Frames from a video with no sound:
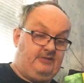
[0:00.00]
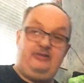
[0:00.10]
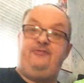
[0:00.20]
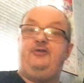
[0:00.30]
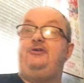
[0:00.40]

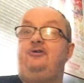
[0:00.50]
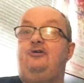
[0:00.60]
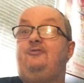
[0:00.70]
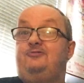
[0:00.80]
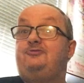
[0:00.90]
And if they
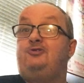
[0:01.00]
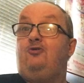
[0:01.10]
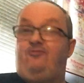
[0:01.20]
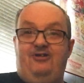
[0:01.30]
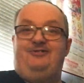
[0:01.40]
don't,
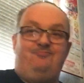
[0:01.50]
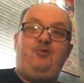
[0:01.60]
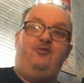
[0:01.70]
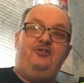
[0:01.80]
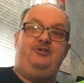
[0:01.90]
tough.
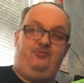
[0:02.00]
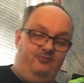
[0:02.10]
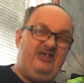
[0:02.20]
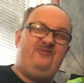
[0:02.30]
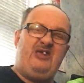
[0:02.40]
But they do.
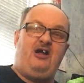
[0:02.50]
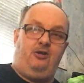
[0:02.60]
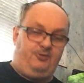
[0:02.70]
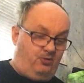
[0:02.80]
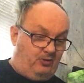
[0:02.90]
They
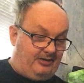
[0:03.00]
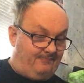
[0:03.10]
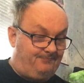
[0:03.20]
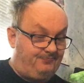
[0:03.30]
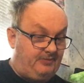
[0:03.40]
all know who I
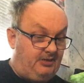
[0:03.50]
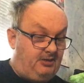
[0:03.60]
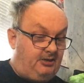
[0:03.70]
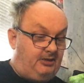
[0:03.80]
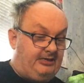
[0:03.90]
am.
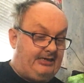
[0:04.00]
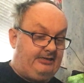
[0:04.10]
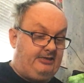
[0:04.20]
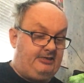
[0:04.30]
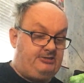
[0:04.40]

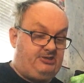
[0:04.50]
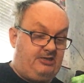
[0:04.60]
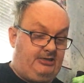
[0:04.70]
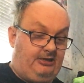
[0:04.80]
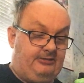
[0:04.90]

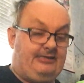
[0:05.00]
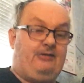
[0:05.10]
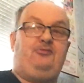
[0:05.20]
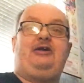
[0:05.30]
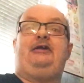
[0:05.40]
9EG,
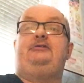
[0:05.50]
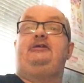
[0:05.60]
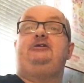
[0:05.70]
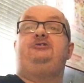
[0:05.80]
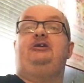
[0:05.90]
now
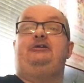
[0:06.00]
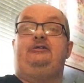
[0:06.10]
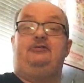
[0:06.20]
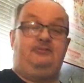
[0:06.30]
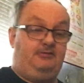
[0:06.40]

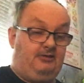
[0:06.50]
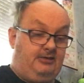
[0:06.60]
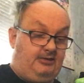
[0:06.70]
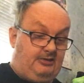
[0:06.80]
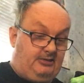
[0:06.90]
9EG,
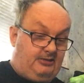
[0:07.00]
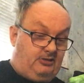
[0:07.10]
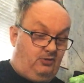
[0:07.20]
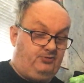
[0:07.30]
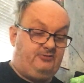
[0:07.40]

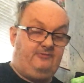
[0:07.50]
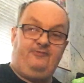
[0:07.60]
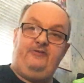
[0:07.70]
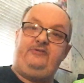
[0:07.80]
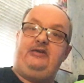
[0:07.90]

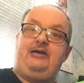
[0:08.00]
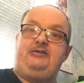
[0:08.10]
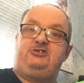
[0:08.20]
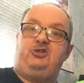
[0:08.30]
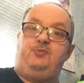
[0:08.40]

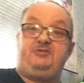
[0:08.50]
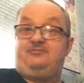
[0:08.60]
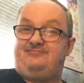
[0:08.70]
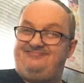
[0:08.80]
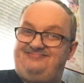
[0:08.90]
159 subs.
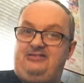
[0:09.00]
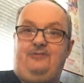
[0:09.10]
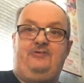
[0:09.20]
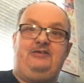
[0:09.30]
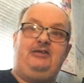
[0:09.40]

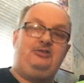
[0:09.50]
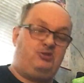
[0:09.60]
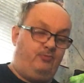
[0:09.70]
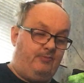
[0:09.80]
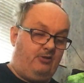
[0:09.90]
I think he
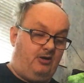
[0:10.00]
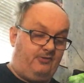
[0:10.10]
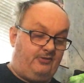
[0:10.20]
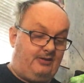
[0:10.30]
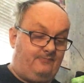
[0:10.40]
should be
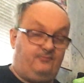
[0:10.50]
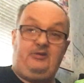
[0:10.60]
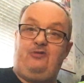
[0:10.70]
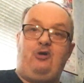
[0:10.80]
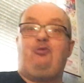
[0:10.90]
more than that.
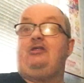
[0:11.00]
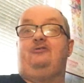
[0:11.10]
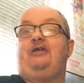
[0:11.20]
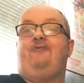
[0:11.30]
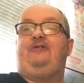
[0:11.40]

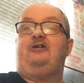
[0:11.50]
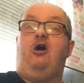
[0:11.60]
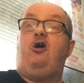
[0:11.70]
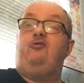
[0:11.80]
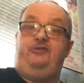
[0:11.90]
I think
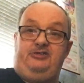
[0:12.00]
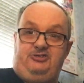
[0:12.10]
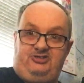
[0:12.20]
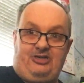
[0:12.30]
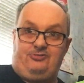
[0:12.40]
all
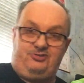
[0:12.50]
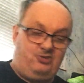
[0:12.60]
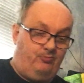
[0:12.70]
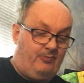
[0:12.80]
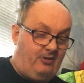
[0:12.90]
these channels
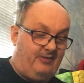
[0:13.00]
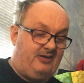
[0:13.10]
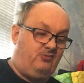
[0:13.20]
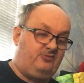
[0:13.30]
should be more like